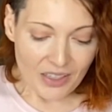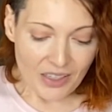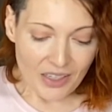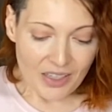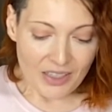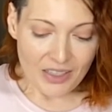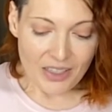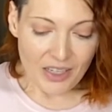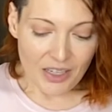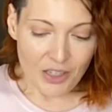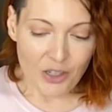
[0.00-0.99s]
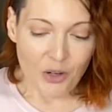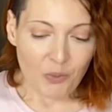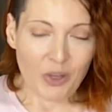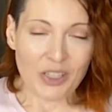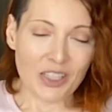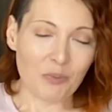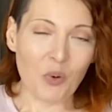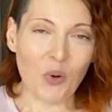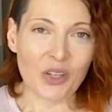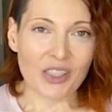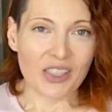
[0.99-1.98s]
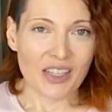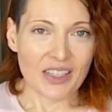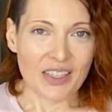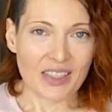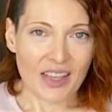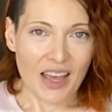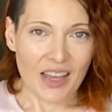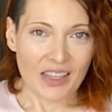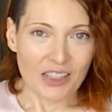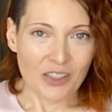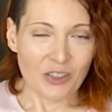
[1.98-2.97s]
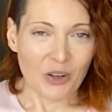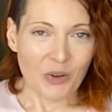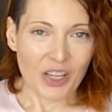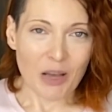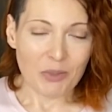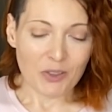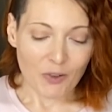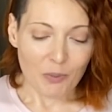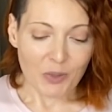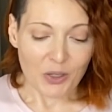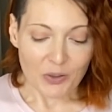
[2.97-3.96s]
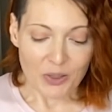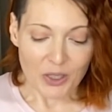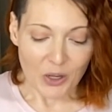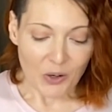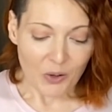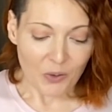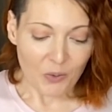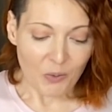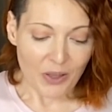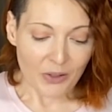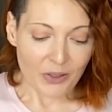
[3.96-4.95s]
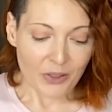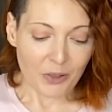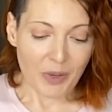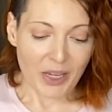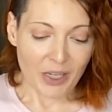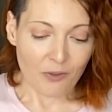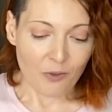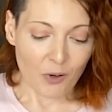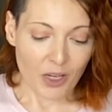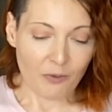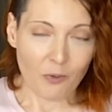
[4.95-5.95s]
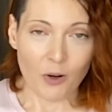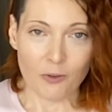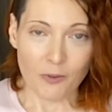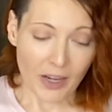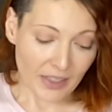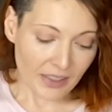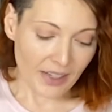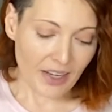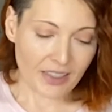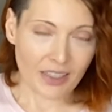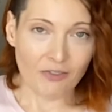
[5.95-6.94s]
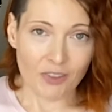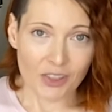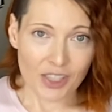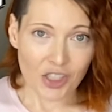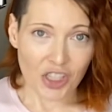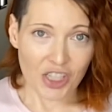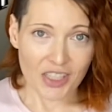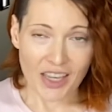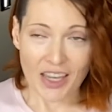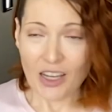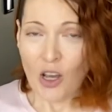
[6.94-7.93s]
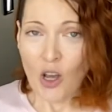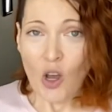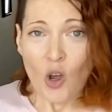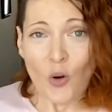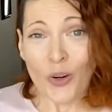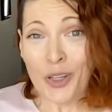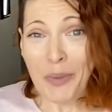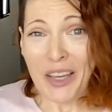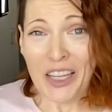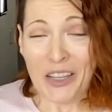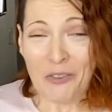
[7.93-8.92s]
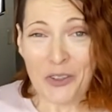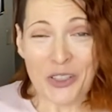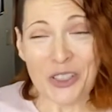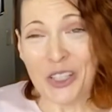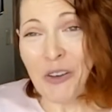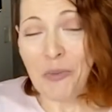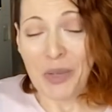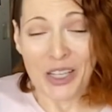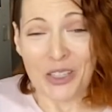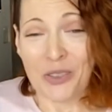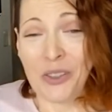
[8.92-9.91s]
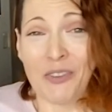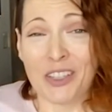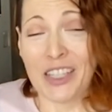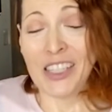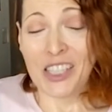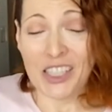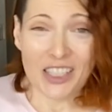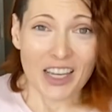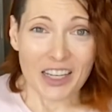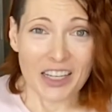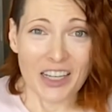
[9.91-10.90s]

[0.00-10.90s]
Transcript: it's, you know, what's important is that, you know, it comes from you. So whether you're making it for a friend, like I did for this cheesecake, or you're making it for yourself because you love to eat cheesecake,